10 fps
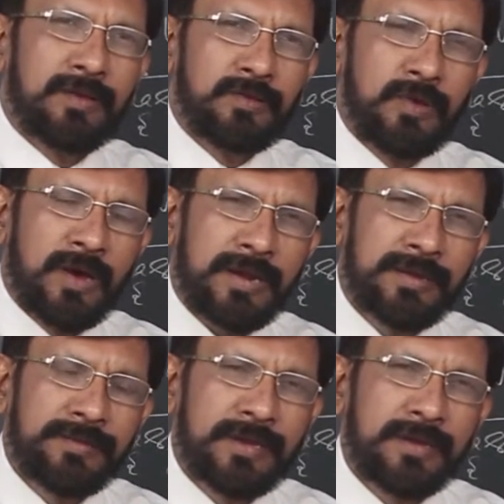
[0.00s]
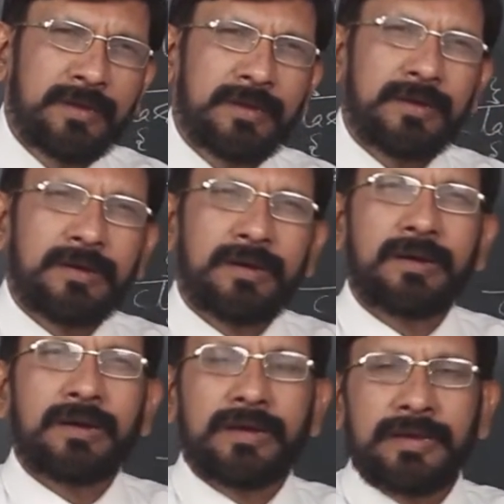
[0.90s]
you are giving
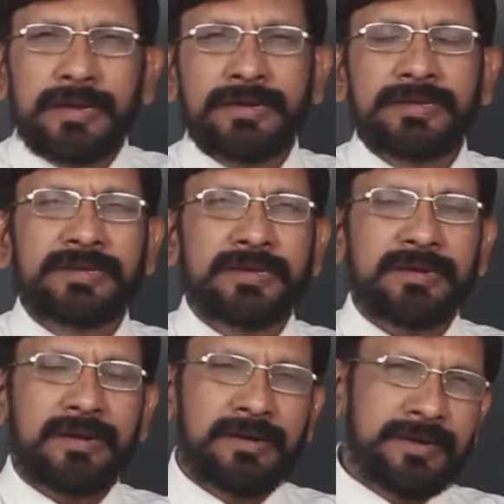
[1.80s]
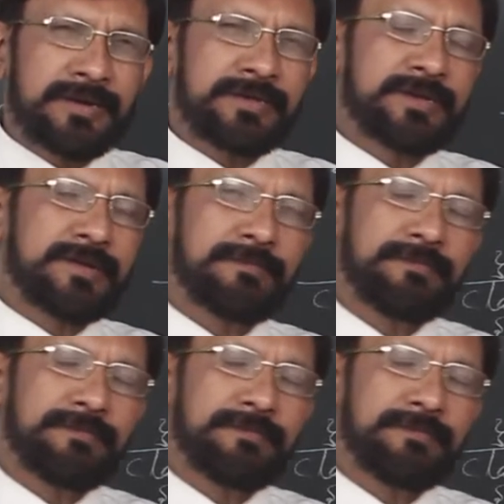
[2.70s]
integer and integer,